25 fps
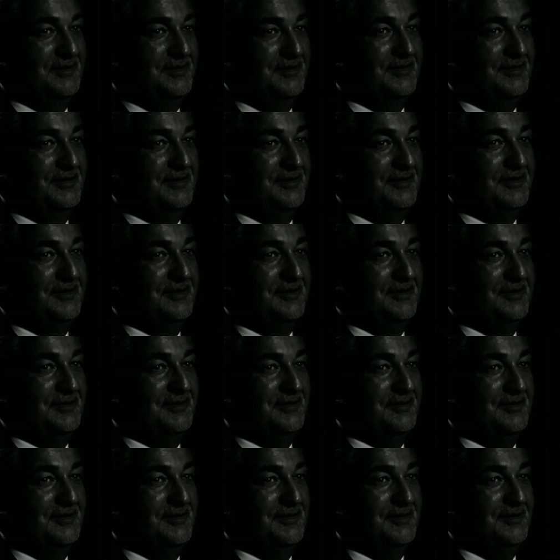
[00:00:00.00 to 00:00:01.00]

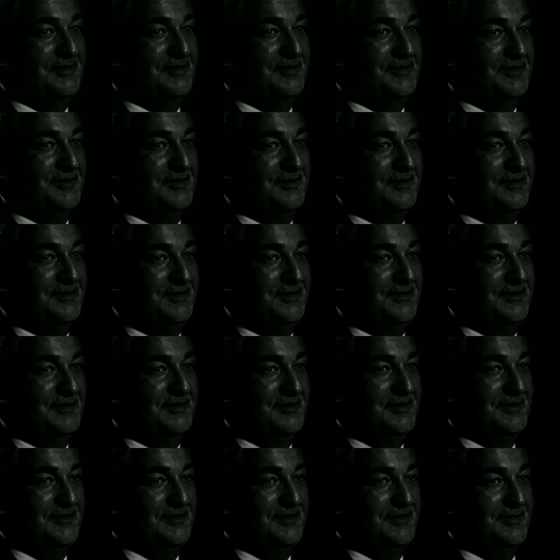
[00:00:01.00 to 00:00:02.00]

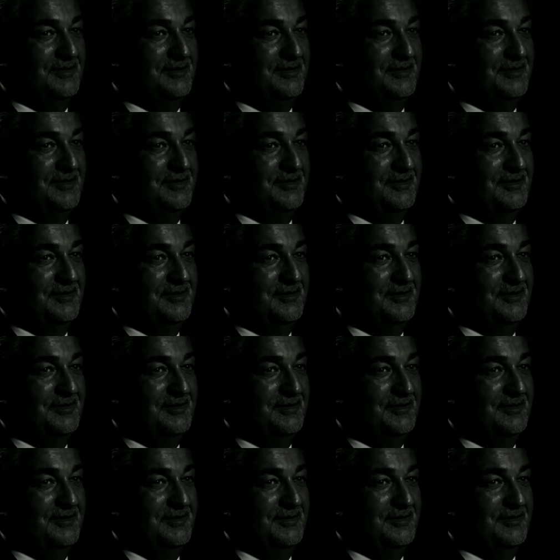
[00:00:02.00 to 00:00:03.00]

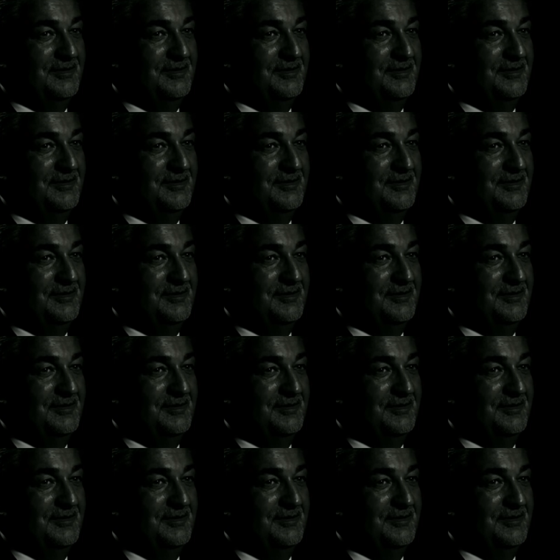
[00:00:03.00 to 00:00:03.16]
The person shown says nothing.